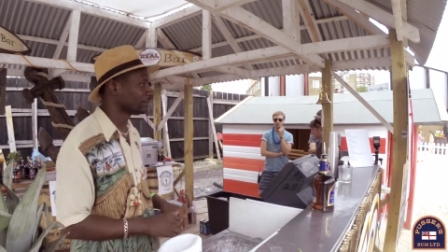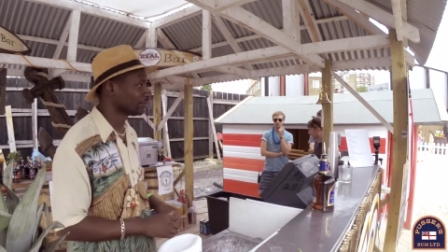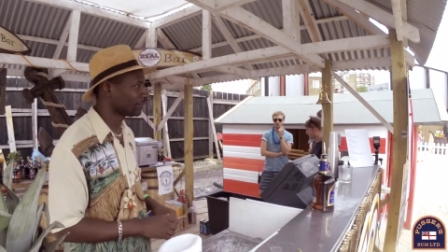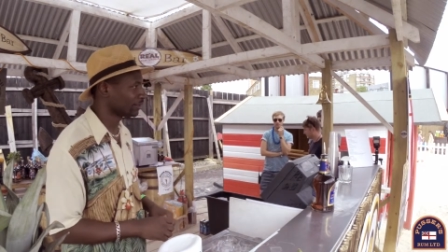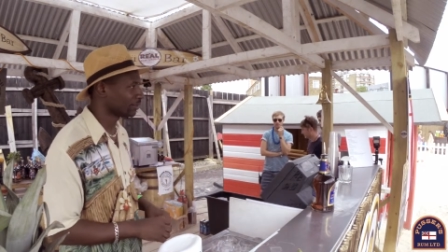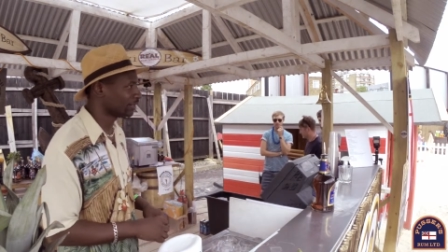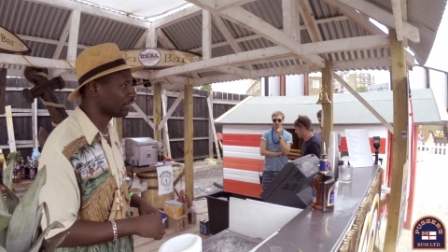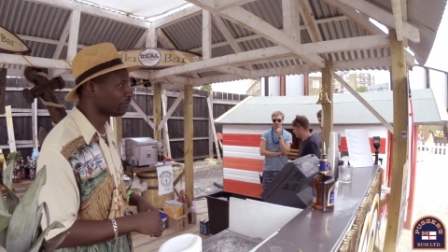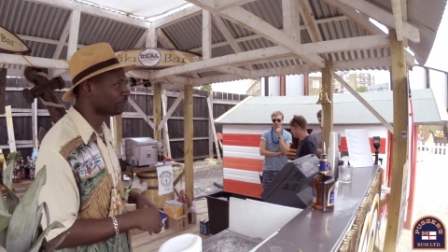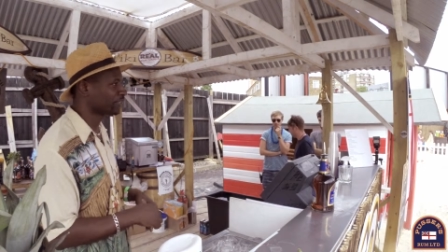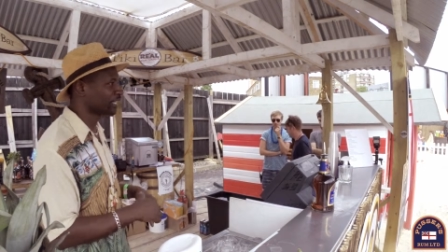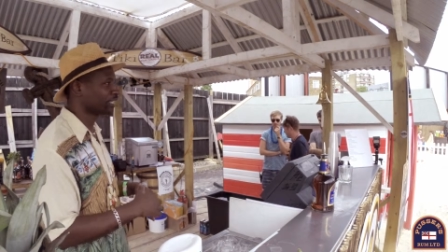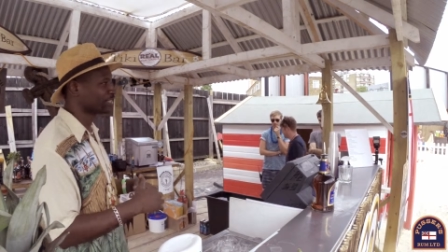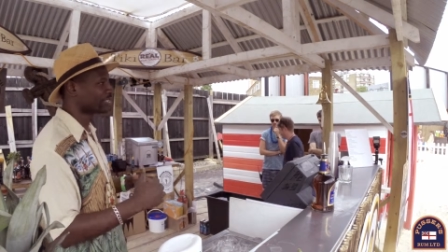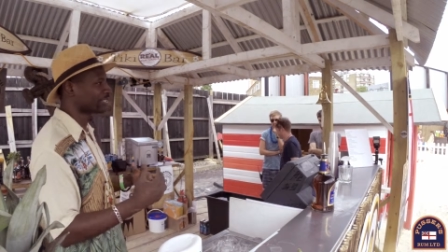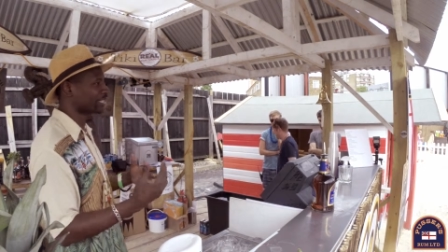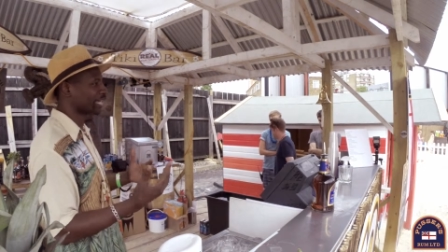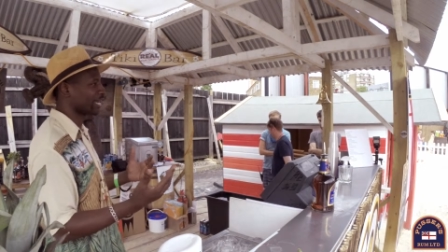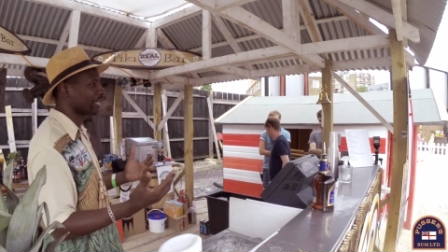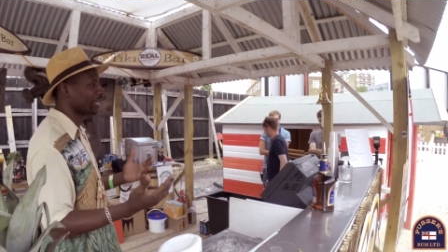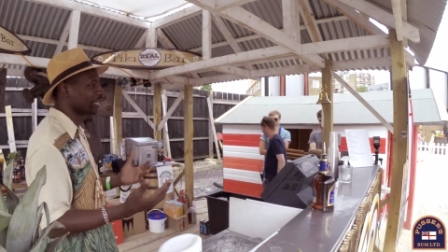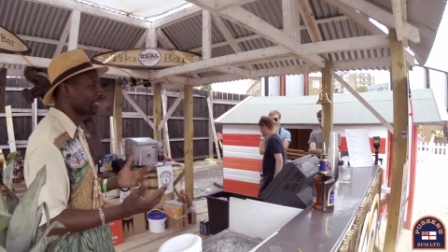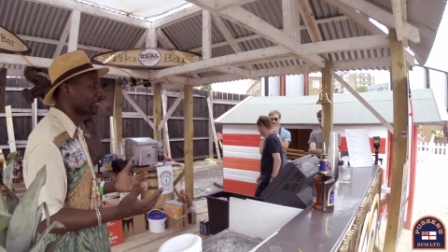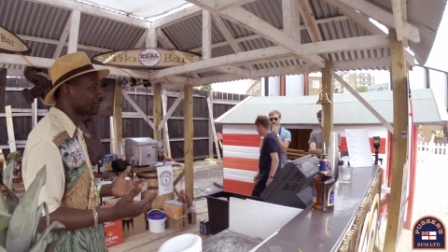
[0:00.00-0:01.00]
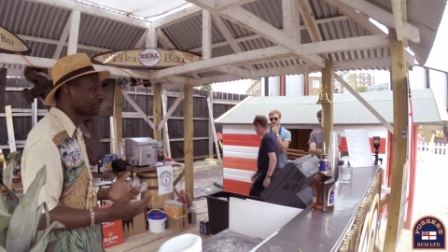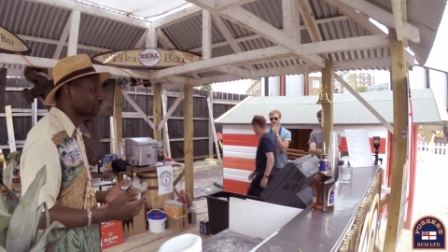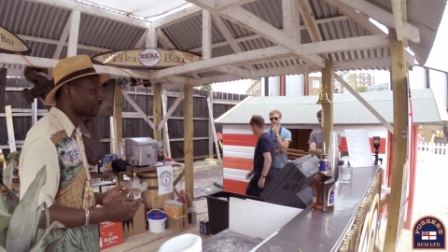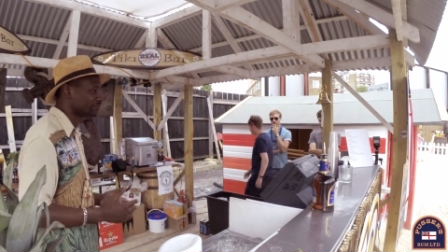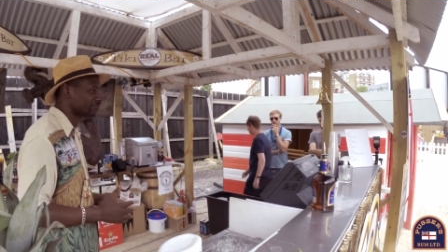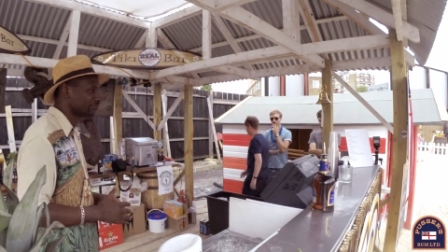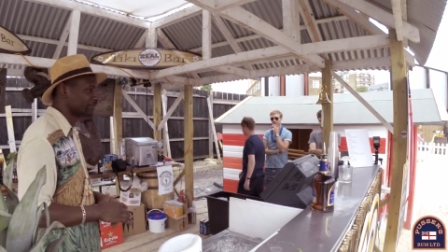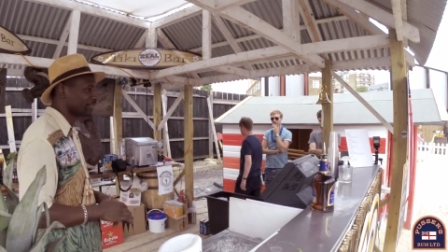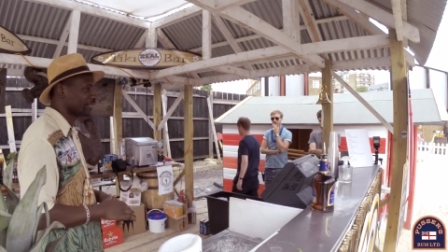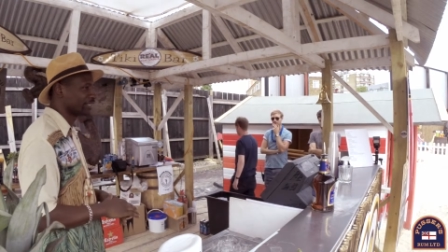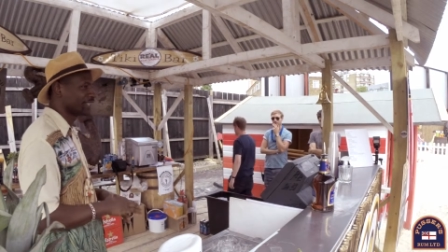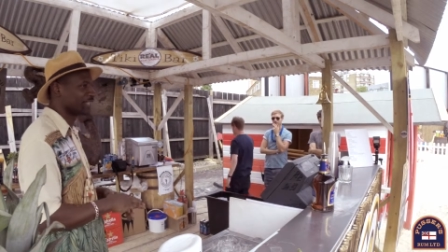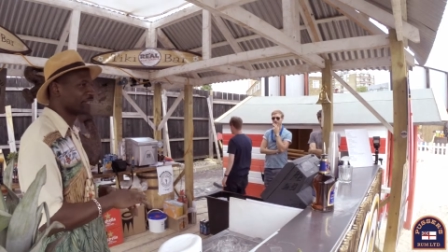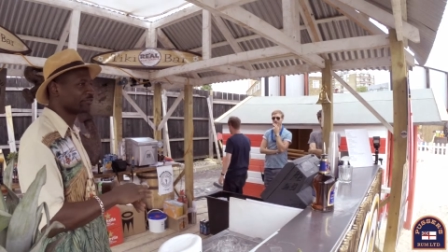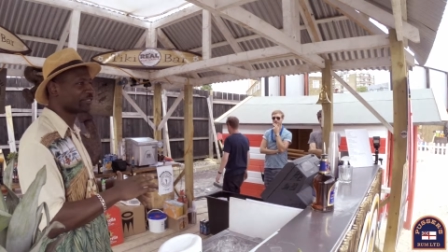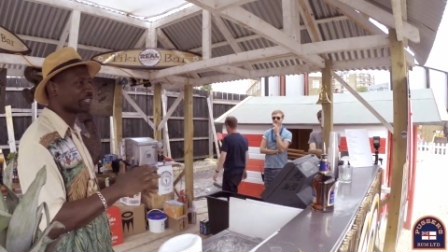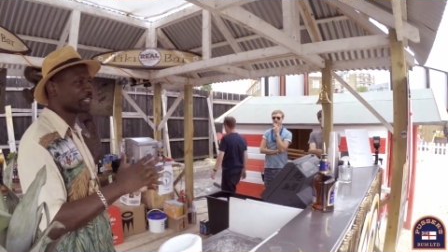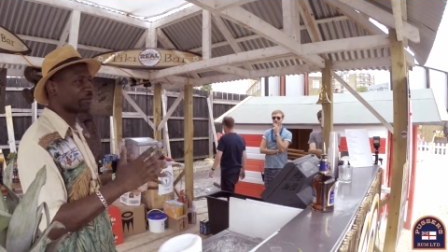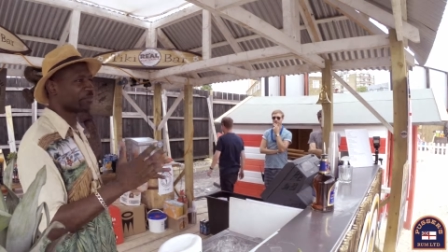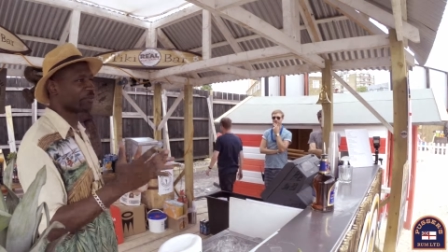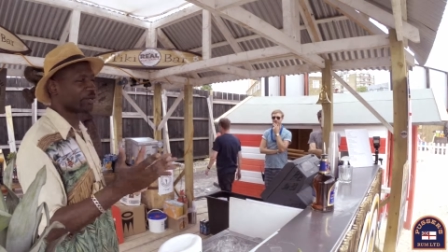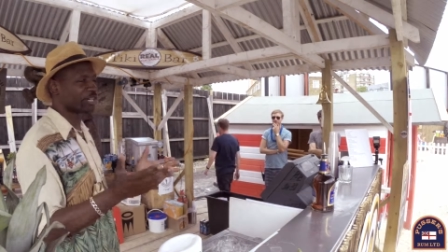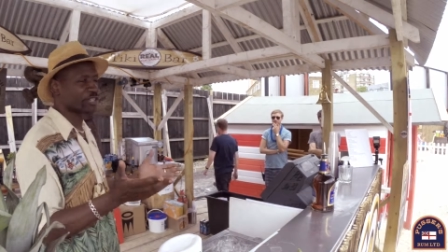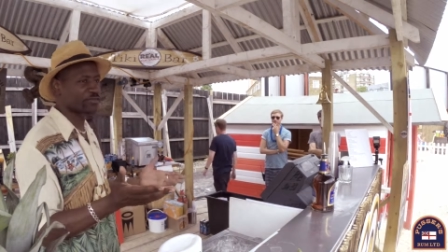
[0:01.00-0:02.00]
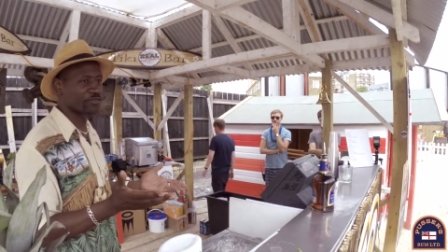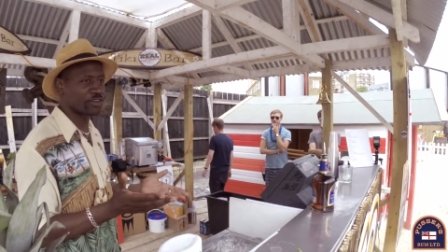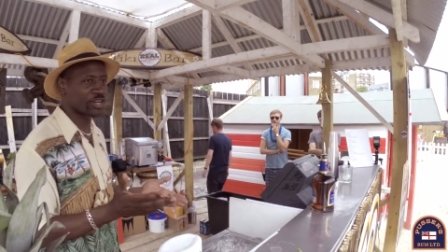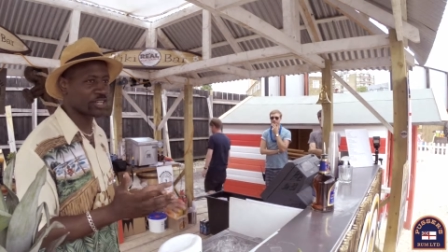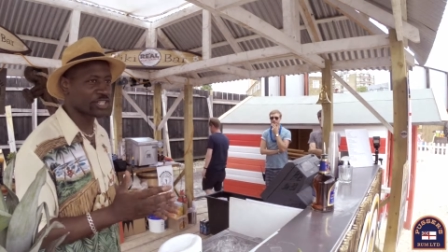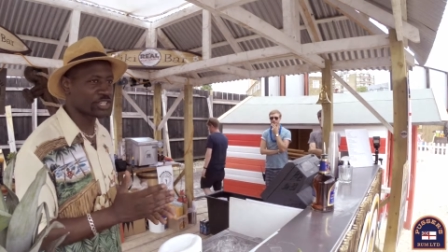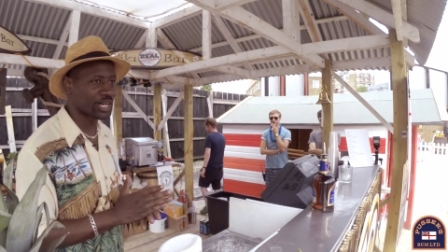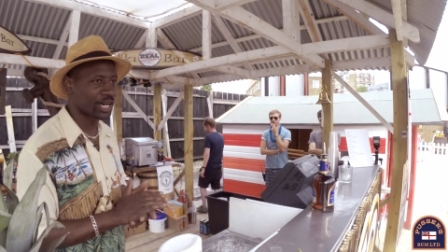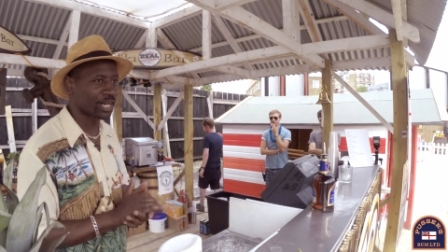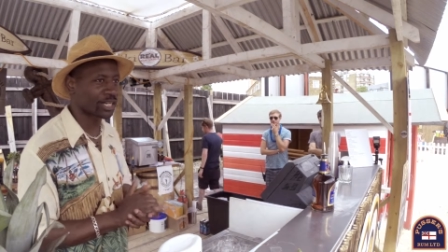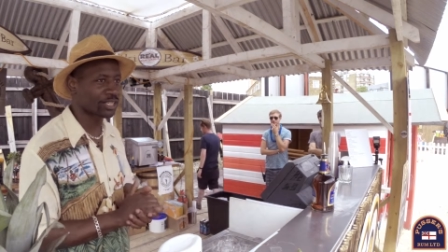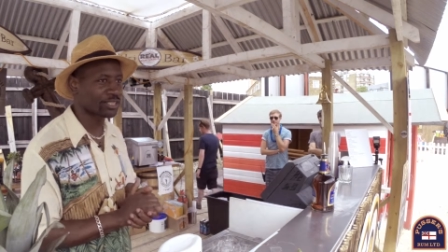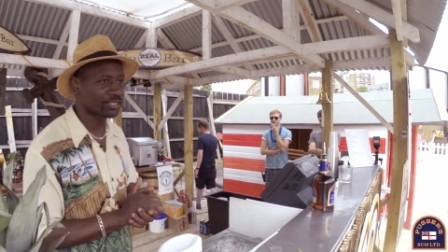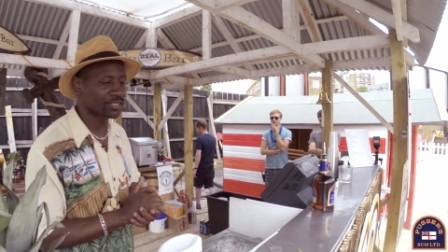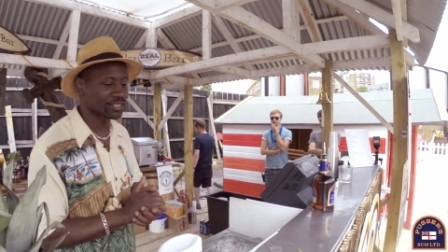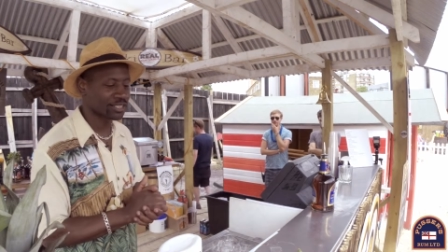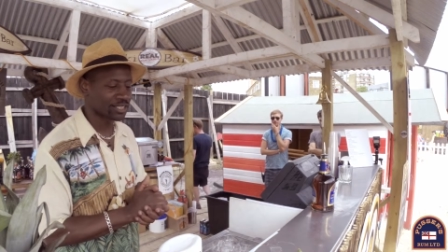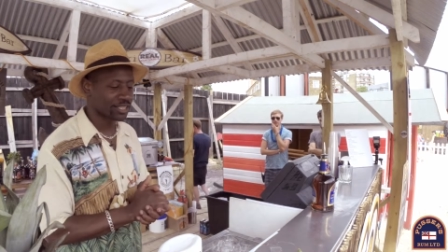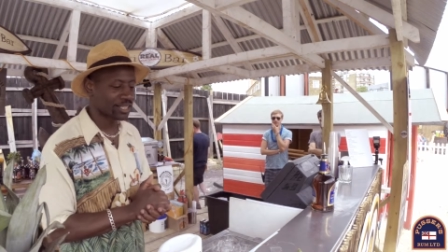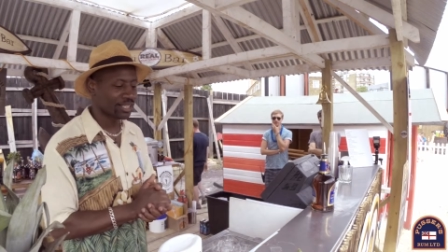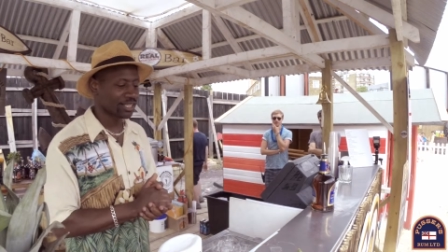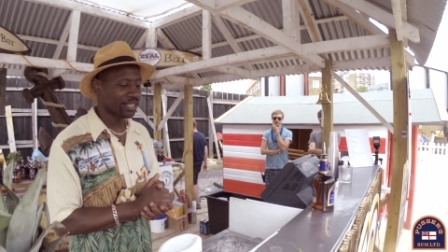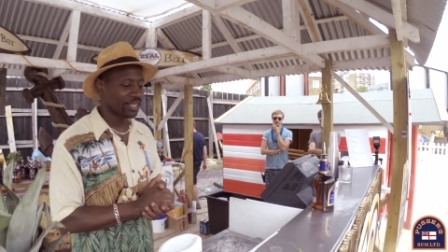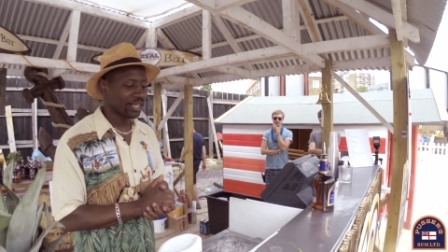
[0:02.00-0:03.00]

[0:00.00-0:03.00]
loved his sailing, lived in the British Virgin Islands,